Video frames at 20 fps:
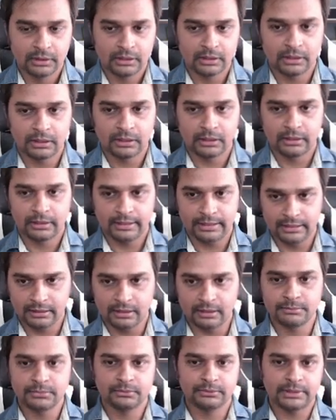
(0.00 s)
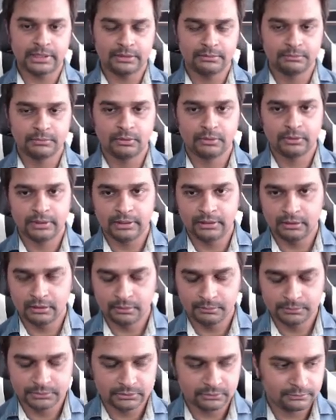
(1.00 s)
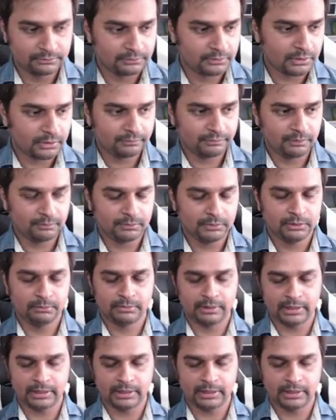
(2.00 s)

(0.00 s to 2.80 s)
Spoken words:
and I'll come to that more in terms of what we mean